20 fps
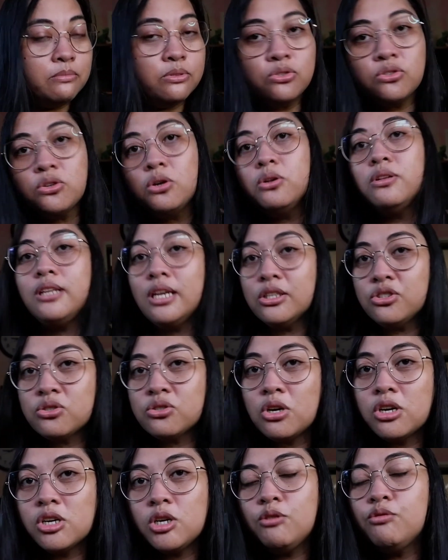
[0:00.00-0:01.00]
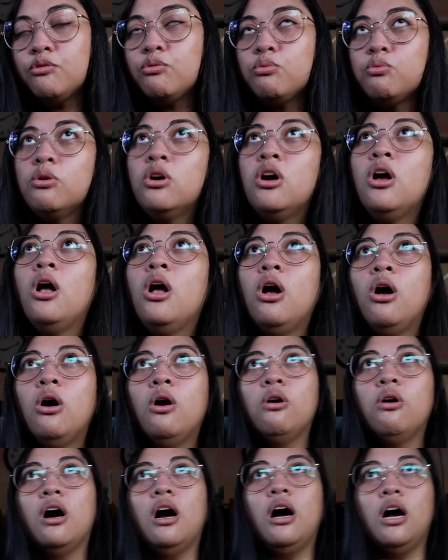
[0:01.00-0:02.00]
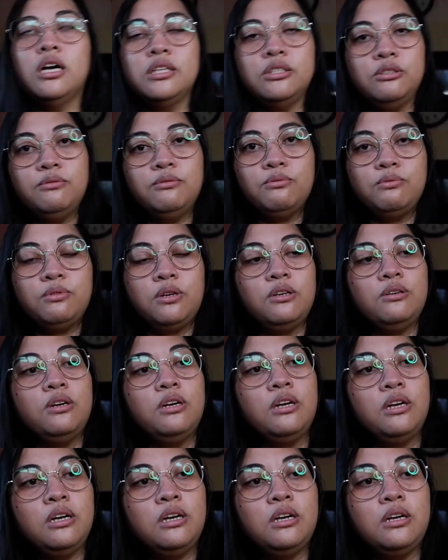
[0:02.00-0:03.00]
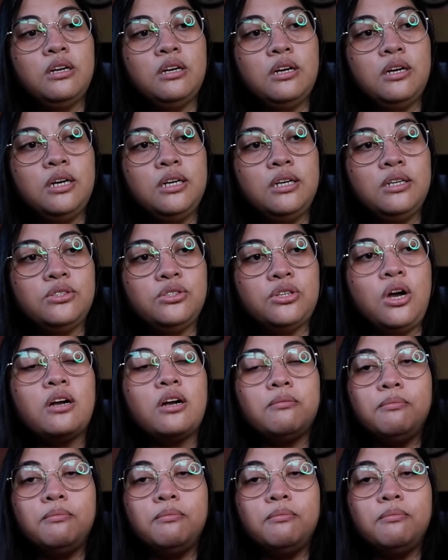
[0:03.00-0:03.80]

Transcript: So let's start off talk